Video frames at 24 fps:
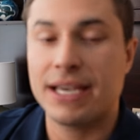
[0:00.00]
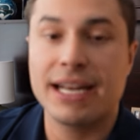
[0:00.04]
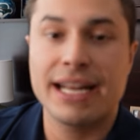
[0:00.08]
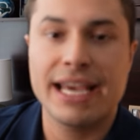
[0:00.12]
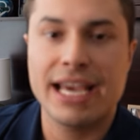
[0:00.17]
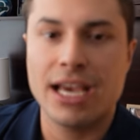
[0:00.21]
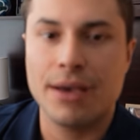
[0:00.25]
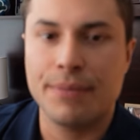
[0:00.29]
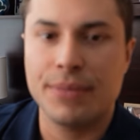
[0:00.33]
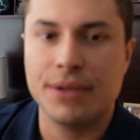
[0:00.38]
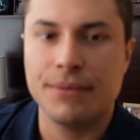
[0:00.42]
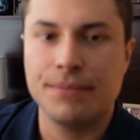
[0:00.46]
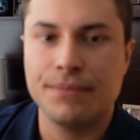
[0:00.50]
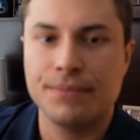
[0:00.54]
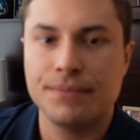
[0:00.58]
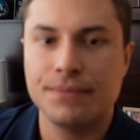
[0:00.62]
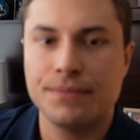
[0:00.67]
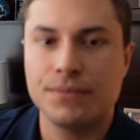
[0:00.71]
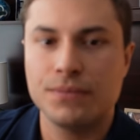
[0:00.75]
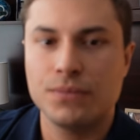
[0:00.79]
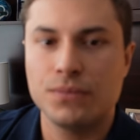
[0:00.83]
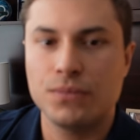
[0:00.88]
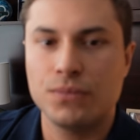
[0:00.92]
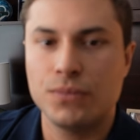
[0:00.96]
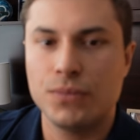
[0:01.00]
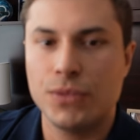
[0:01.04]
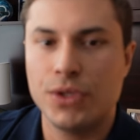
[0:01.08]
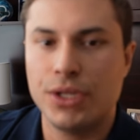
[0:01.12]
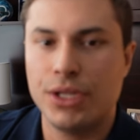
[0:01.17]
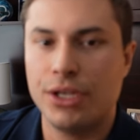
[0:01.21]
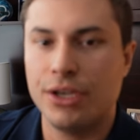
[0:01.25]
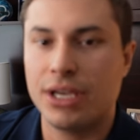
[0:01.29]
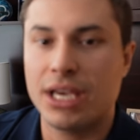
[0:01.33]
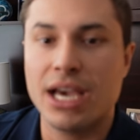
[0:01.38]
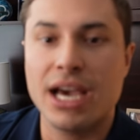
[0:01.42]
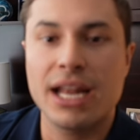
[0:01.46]
going to happen.
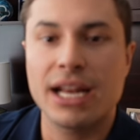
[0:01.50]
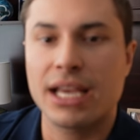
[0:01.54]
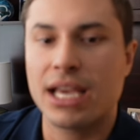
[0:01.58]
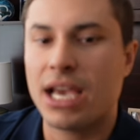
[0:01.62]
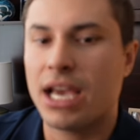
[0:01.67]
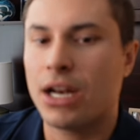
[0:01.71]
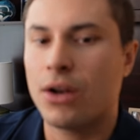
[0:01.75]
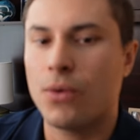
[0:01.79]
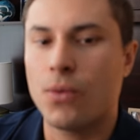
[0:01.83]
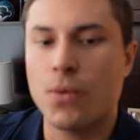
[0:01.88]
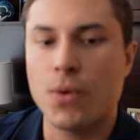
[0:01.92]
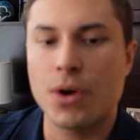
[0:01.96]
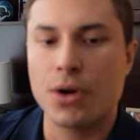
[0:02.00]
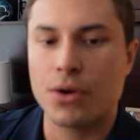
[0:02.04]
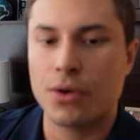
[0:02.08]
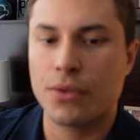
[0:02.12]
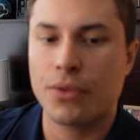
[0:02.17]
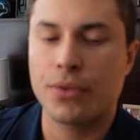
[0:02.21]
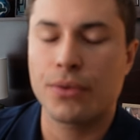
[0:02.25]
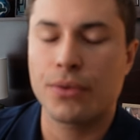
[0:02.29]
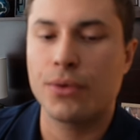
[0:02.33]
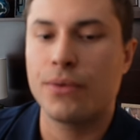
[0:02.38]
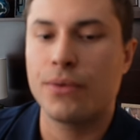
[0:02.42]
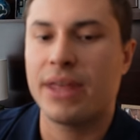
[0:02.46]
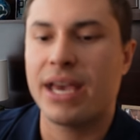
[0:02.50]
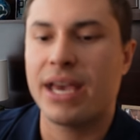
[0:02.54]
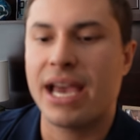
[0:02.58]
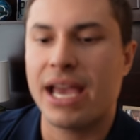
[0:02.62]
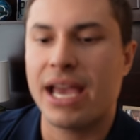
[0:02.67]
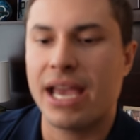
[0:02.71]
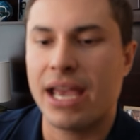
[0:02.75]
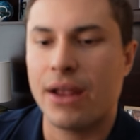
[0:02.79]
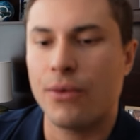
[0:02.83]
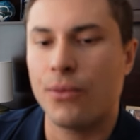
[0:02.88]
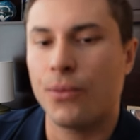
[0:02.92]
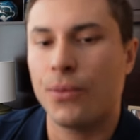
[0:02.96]
You got to kind of work through
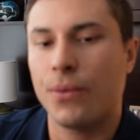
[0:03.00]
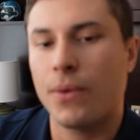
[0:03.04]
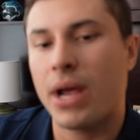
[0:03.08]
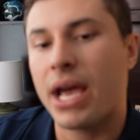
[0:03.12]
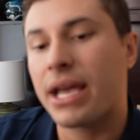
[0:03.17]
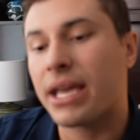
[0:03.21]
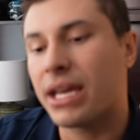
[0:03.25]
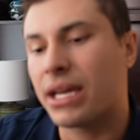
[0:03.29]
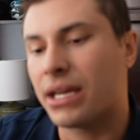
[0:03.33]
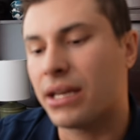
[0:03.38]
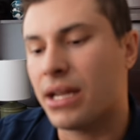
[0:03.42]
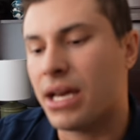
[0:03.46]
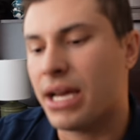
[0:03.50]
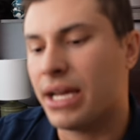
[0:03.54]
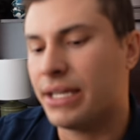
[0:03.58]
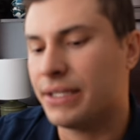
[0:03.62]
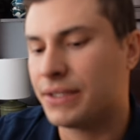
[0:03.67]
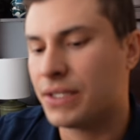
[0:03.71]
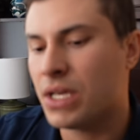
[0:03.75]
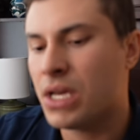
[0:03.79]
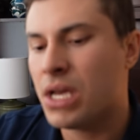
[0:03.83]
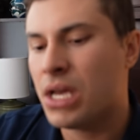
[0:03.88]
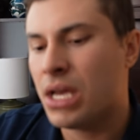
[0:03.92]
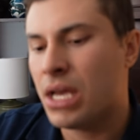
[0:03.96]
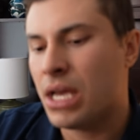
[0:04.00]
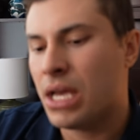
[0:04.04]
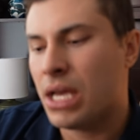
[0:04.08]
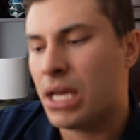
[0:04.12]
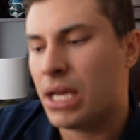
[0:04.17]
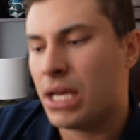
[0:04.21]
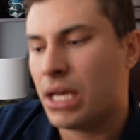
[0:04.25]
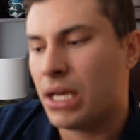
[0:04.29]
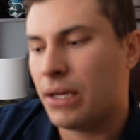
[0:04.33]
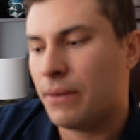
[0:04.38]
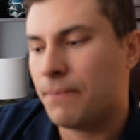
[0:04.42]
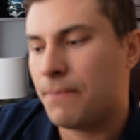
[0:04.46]
that and recognize,
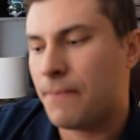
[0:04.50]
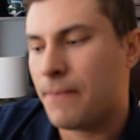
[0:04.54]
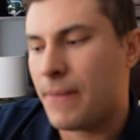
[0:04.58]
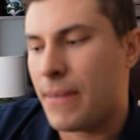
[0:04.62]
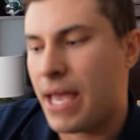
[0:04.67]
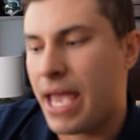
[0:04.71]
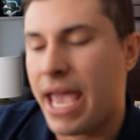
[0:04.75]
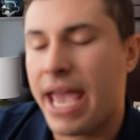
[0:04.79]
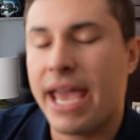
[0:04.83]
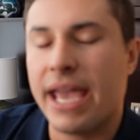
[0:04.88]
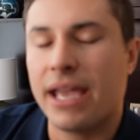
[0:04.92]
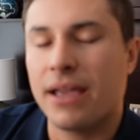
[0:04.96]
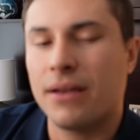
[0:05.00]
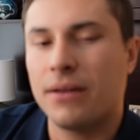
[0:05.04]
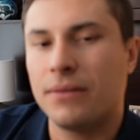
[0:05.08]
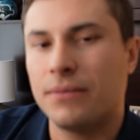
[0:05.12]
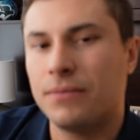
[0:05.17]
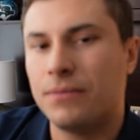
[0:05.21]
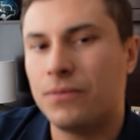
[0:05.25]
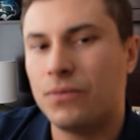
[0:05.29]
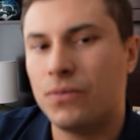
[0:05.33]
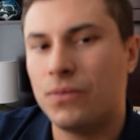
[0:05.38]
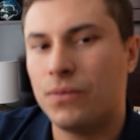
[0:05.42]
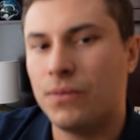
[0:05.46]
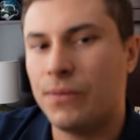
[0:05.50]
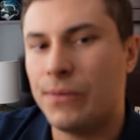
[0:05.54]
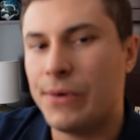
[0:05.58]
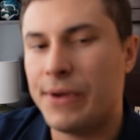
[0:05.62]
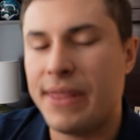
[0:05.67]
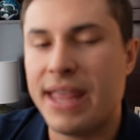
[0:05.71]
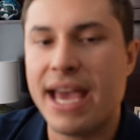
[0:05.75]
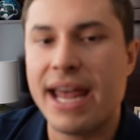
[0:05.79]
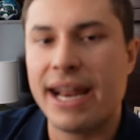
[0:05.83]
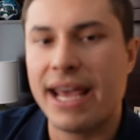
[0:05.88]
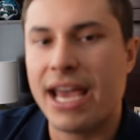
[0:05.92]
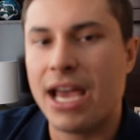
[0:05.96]
hey,
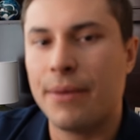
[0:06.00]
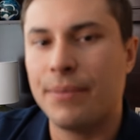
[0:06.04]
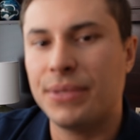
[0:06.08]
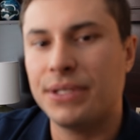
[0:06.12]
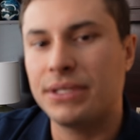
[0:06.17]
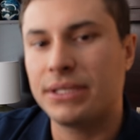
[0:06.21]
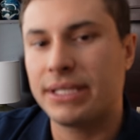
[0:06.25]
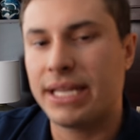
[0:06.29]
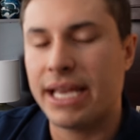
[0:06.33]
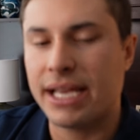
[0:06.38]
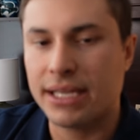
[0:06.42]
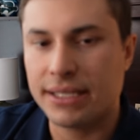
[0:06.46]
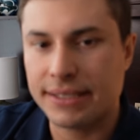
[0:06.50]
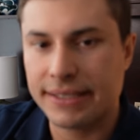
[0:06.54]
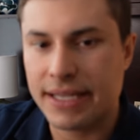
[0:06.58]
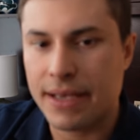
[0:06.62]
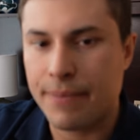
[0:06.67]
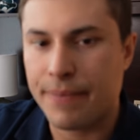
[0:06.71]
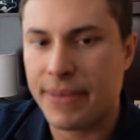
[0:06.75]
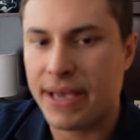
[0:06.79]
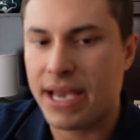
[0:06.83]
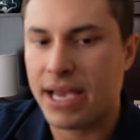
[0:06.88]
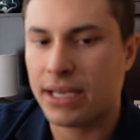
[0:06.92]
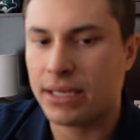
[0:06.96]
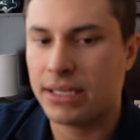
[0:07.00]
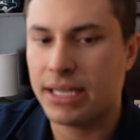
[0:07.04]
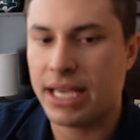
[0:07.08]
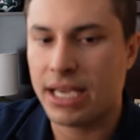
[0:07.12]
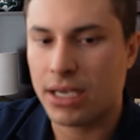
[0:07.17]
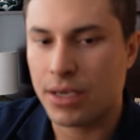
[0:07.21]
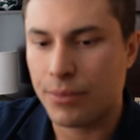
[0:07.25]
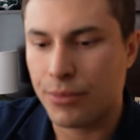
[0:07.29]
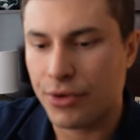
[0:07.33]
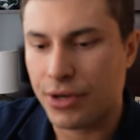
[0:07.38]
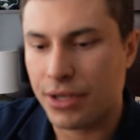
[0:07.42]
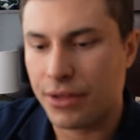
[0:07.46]
when that happens, take a step back,
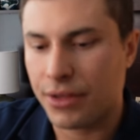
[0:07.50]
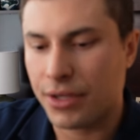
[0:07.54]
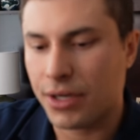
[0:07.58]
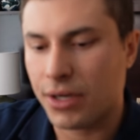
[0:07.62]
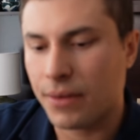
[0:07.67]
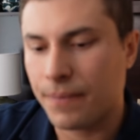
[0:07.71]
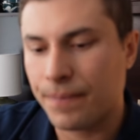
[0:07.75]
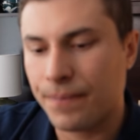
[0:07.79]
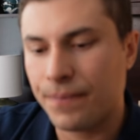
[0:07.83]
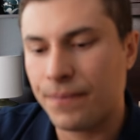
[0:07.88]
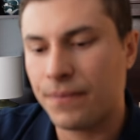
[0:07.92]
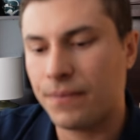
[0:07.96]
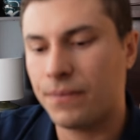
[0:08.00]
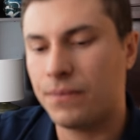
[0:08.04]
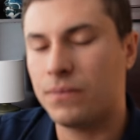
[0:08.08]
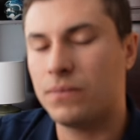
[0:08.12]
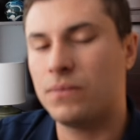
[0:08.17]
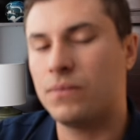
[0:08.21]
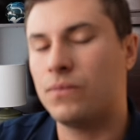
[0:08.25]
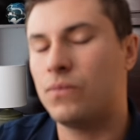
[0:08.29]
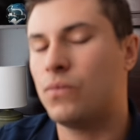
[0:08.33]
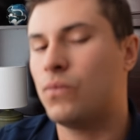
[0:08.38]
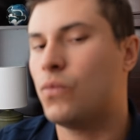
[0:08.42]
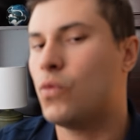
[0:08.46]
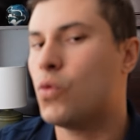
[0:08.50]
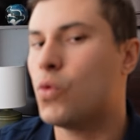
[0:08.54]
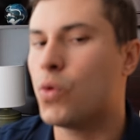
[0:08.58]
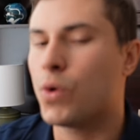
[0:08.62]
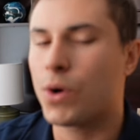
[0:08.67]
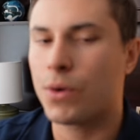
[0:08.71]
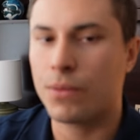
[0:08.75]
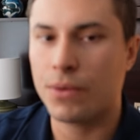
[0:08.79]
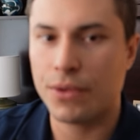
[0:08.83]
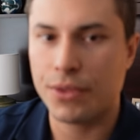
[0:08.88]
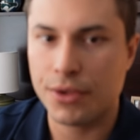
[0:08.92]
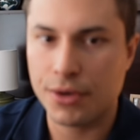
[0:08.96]
take a breather,
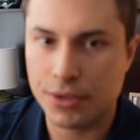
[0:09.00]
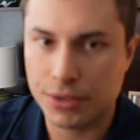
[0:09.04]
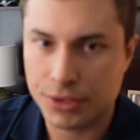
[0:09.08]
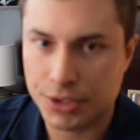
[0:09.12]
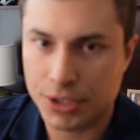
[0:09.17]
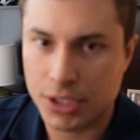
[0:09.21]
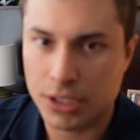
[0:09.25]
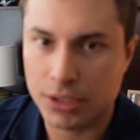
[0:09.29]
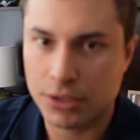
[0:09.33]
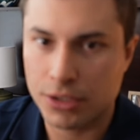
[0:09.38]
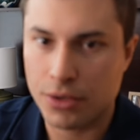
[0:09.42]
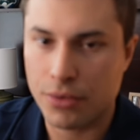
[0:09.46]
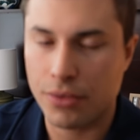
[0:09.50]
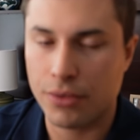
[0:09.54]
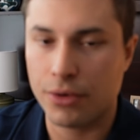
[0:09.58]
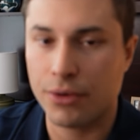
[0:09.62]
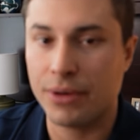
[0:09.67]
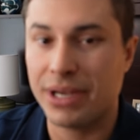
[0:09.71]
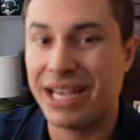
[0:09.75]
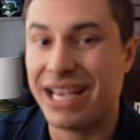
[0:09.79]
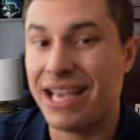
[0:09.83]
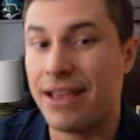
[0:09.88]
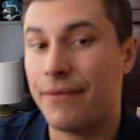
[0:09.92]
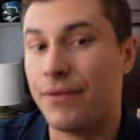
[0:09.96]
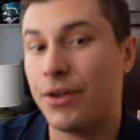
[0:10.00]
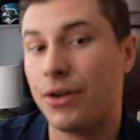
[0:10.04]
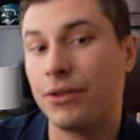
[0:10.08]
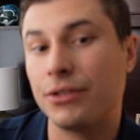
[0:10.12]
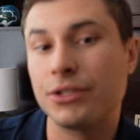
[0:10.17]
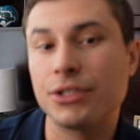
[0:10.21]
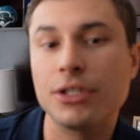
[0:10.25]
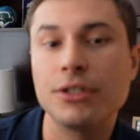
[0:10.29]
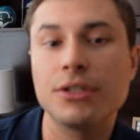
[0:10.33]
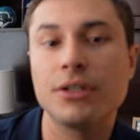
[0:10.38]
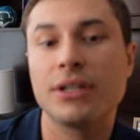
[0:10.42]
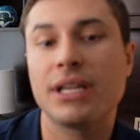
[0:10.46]
work with your instructor through it. If your
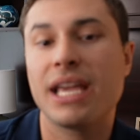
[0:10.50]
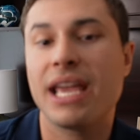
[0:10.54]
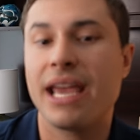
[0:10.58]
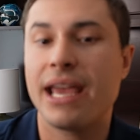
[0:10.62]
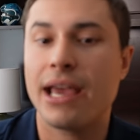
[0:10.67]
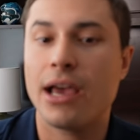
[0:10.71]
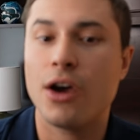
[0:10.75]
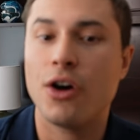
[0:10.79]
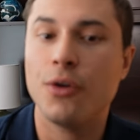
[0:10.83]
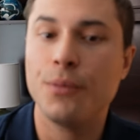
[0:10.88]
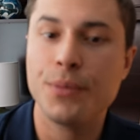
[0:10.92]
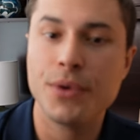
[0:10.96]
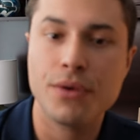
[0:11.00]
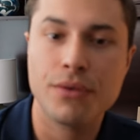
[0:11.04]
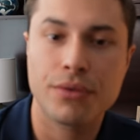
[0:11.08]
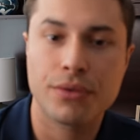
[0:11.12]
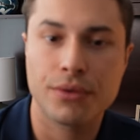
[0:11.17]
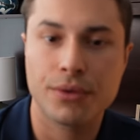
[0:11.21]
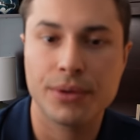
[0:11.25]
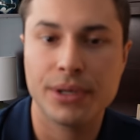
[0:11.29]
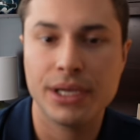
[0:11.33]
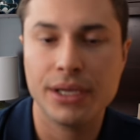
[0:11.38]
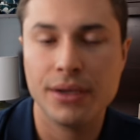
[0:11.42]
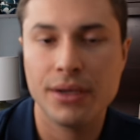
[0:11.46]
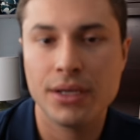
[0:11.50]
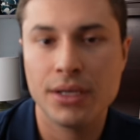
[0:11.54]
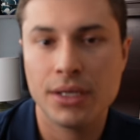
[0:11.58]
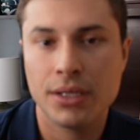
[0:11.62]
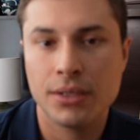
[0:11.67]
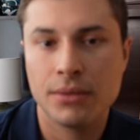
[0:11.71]
instructor can't help you through it,